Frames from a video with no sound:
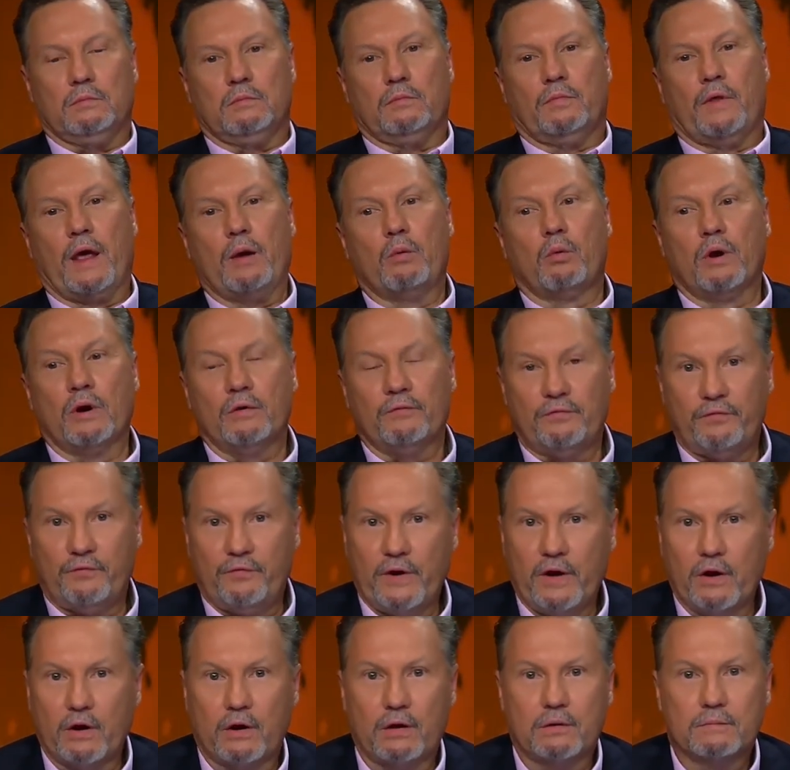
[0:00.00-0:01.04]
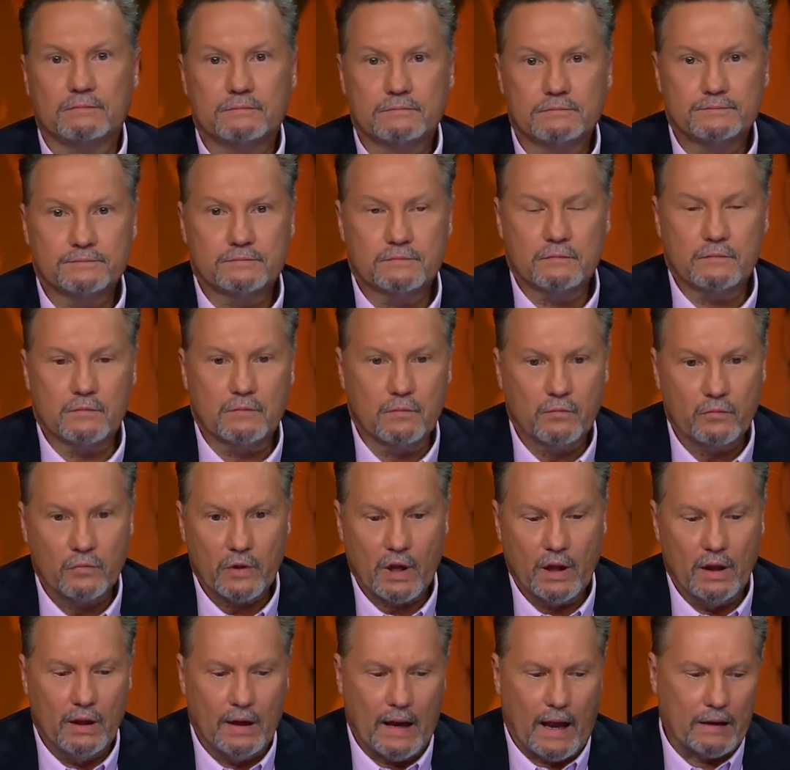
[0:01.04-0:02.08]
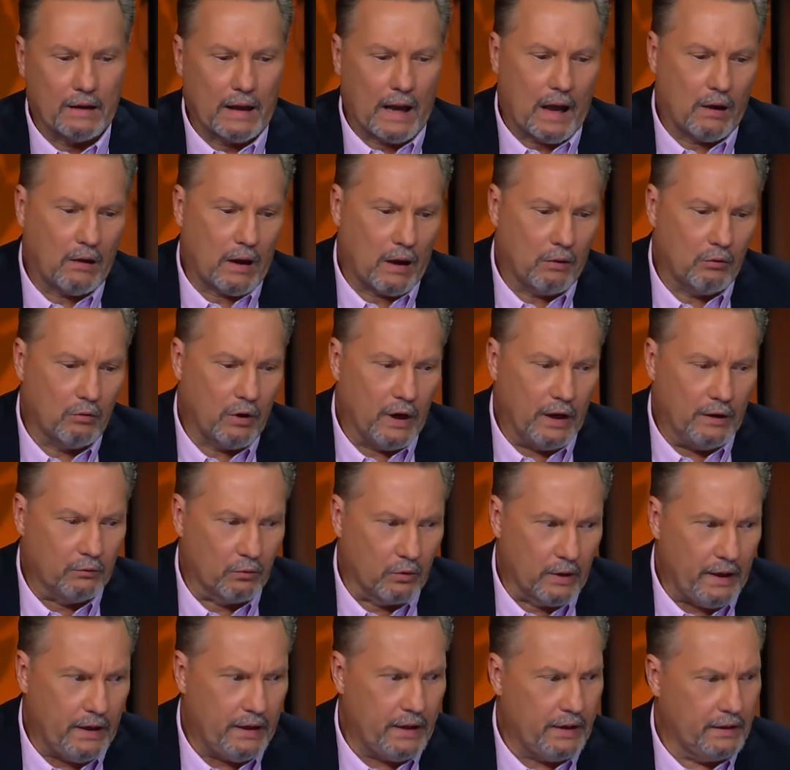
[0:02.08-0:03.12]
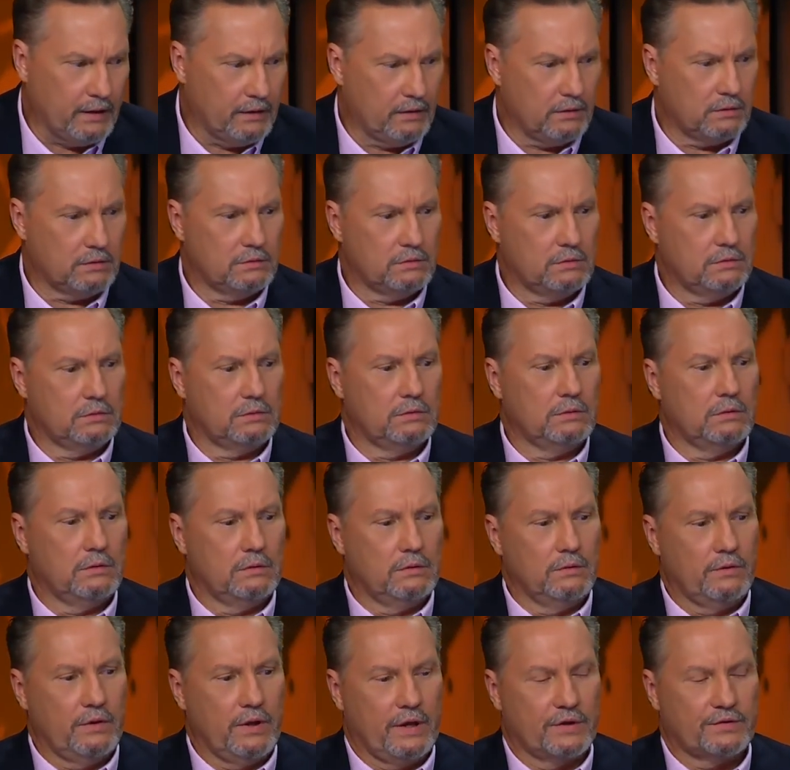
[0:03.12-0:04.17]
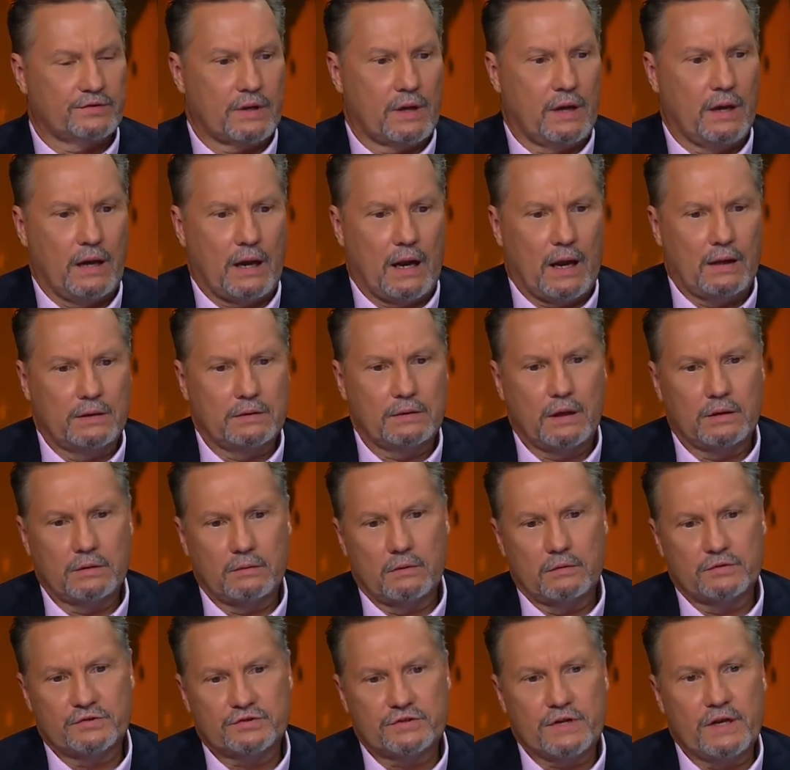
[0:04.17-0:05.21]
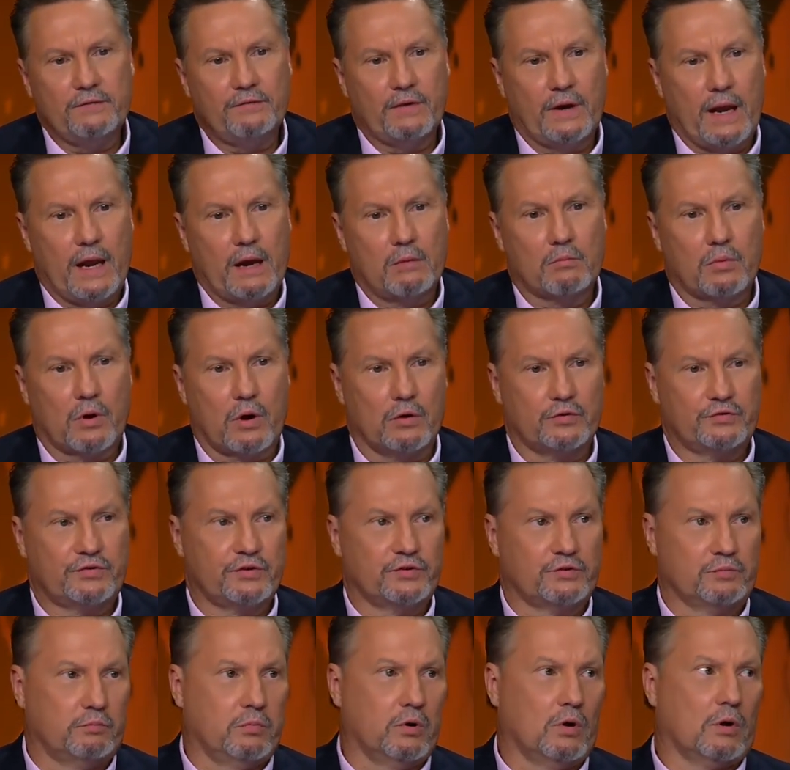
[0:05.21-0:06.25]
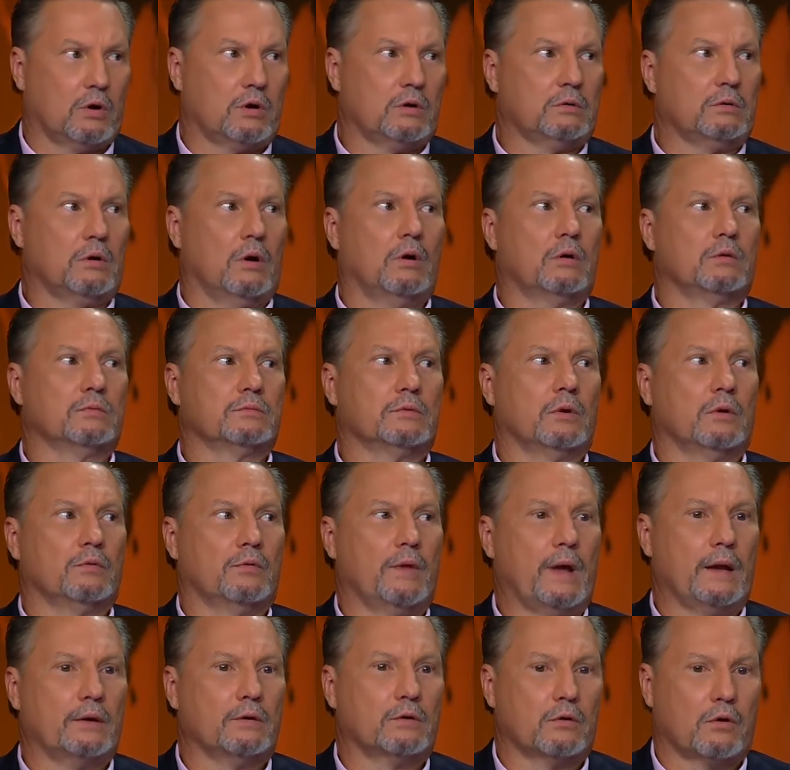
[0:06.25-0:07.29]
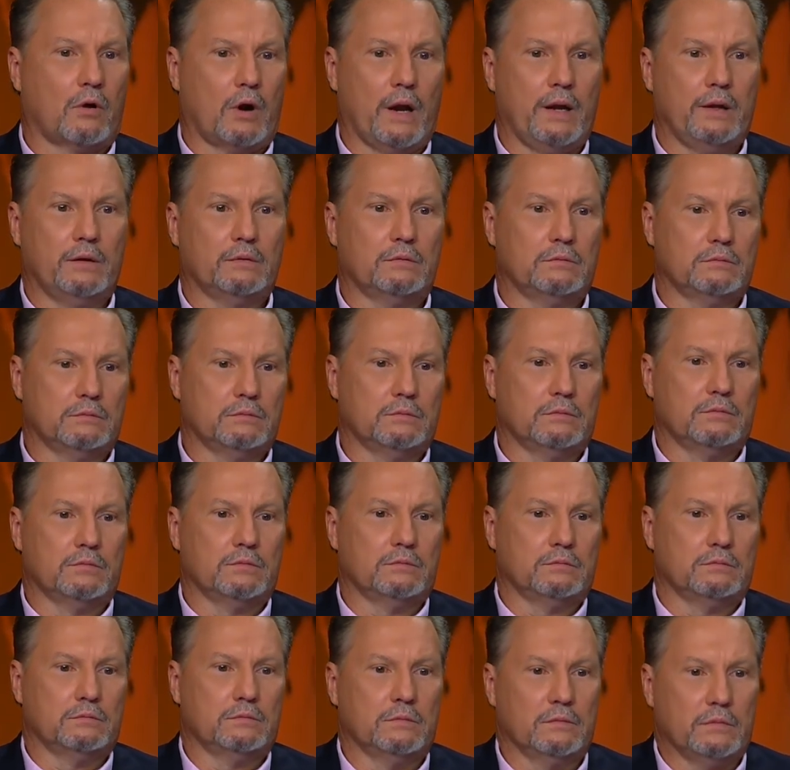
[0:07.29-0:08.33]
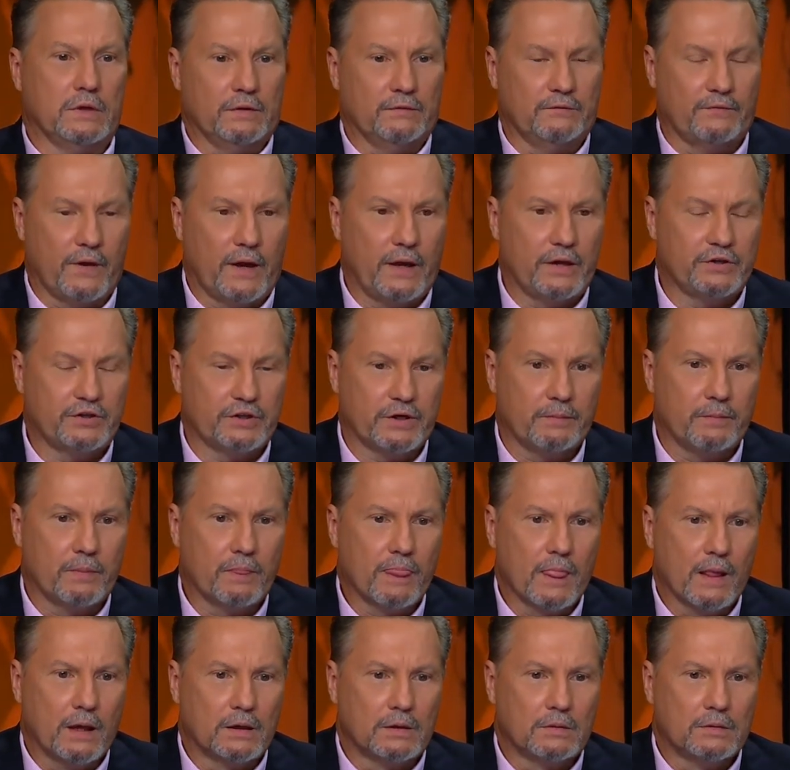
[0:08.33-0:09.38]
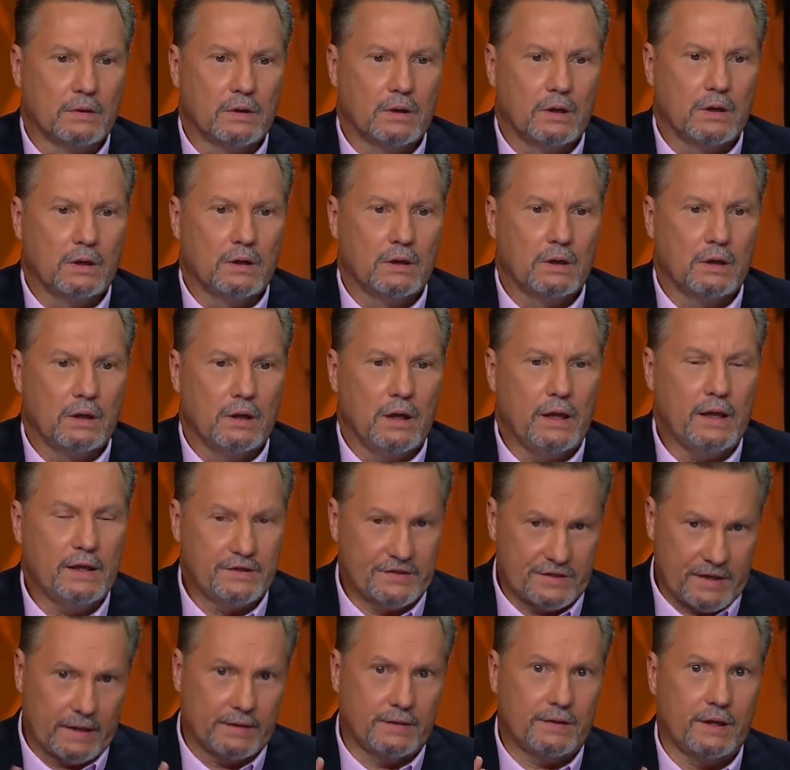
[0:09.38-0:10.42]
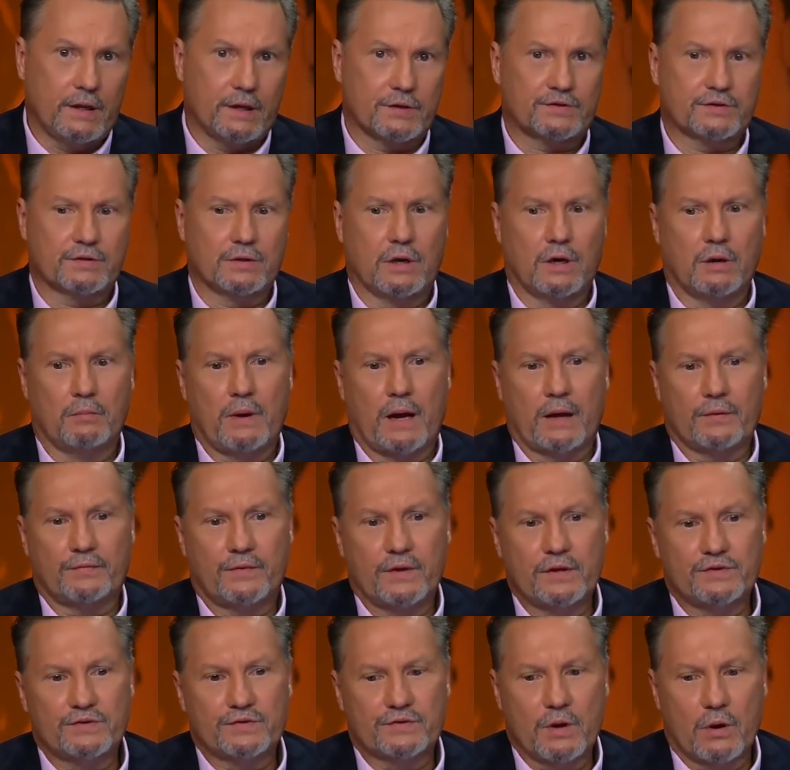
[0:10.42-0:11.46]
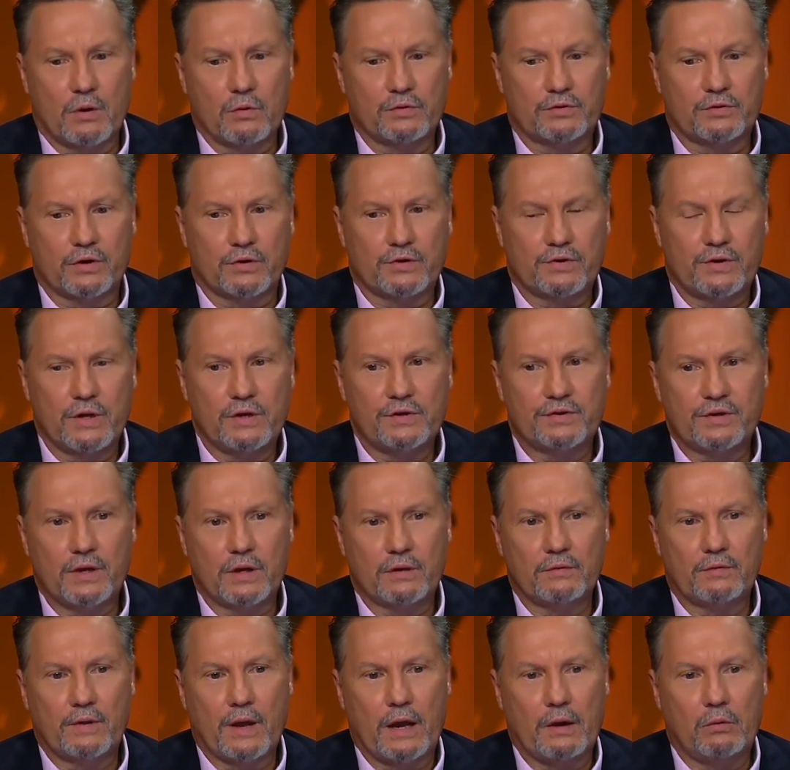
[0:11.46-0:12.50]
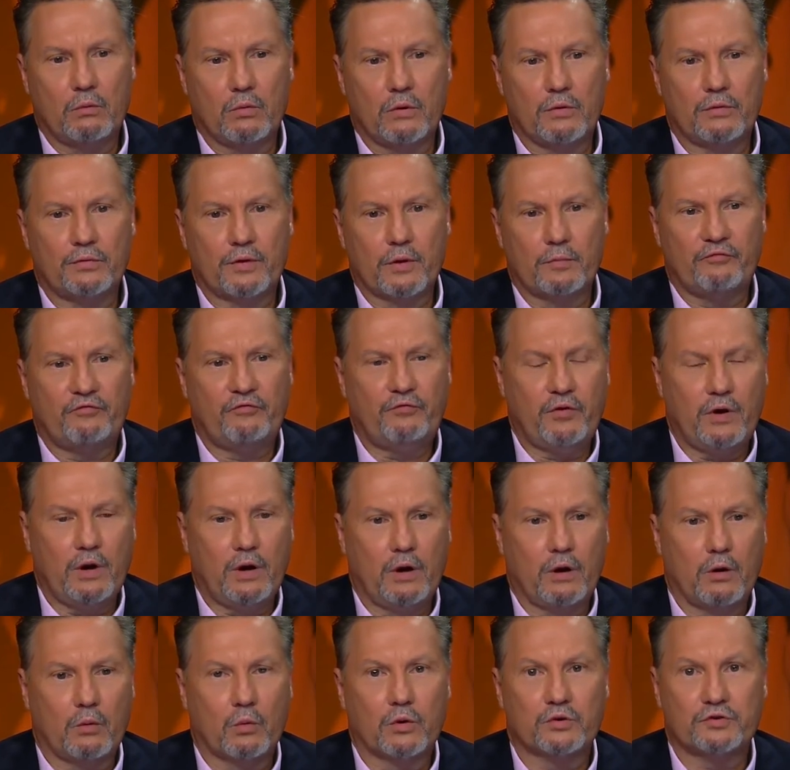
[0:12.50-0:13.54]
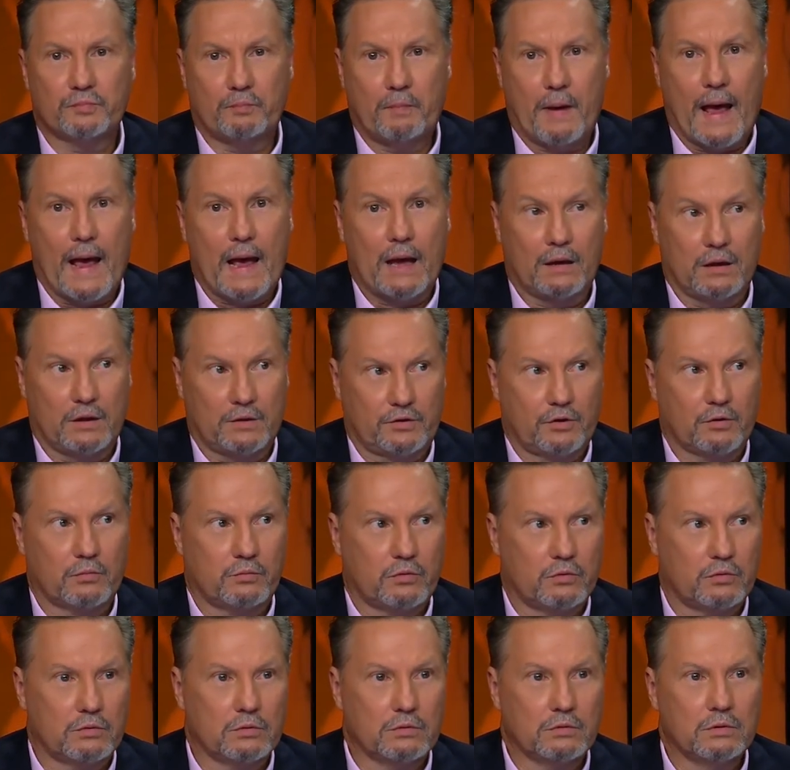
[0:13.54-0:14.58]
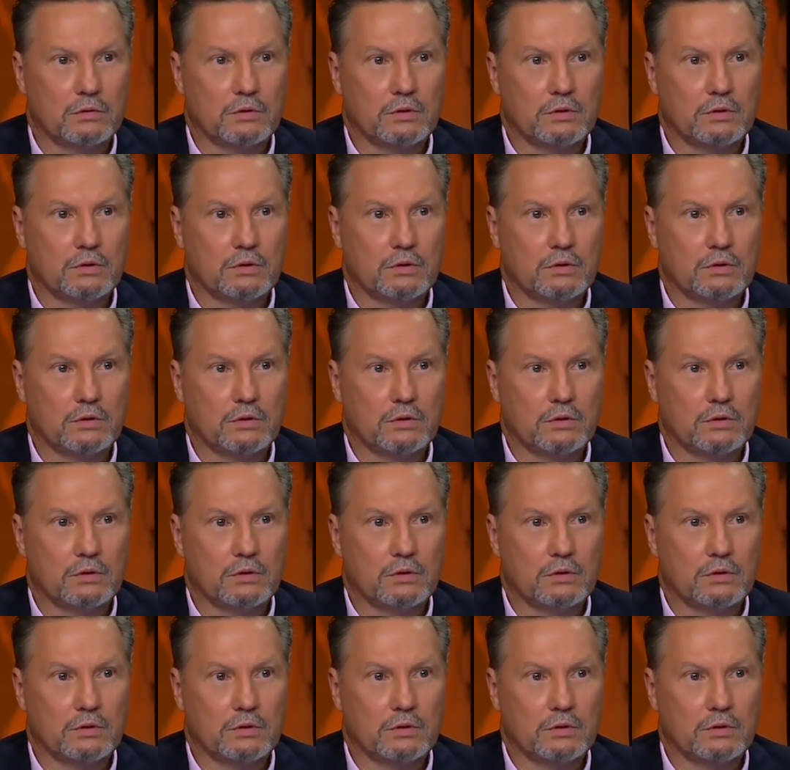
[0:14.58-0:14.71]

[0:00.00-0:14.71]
They were in fear. And in reading this, and Stephen Ambrose's book on that great invasion, he said this about these soldiers. He said the fear was palatable.